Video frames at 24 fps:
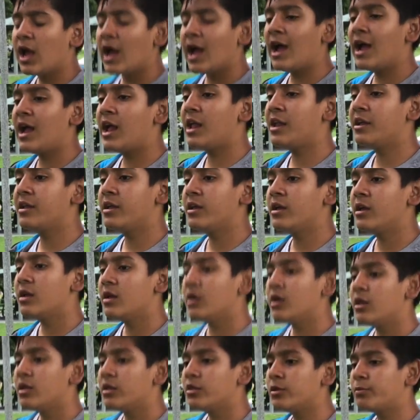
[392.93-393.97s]
And
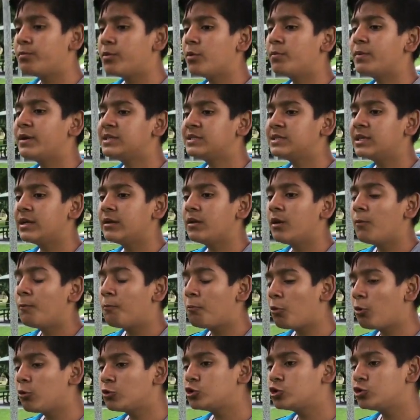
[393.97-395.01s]
the Pope had said,
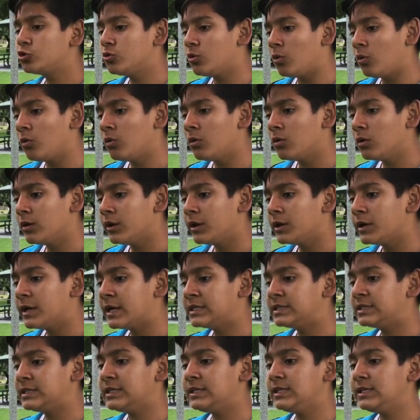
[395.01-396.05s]
Portugal
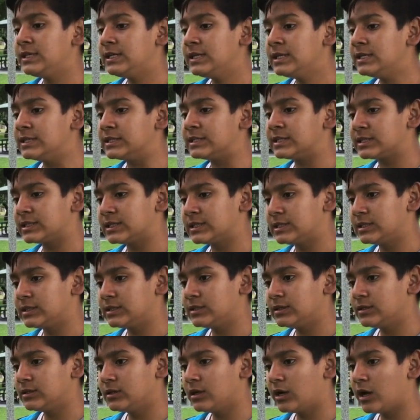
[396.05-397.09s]
gets the east
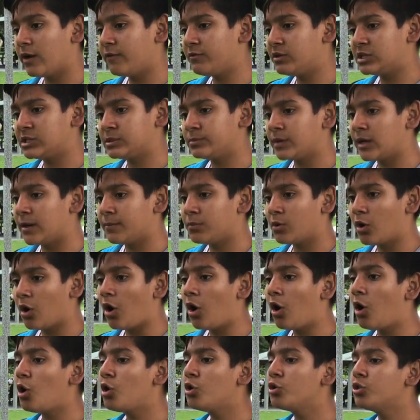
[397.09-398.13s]
of this map,
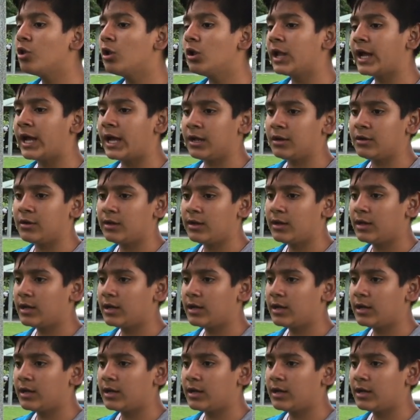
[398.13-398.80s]
all the land.